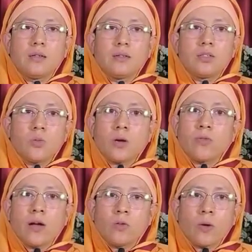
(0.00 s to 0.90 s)
This is what
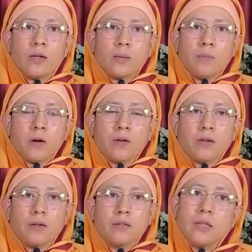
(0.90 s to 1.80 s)
we have dwelt upon.
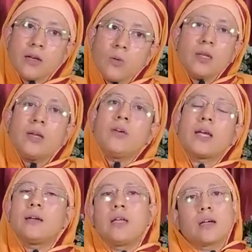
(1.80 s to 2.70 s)
Then only we
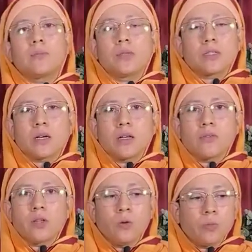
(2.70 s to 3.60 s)
can take up the study
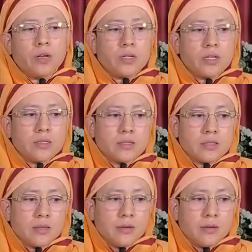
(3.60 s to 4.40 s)
of the Upanishads.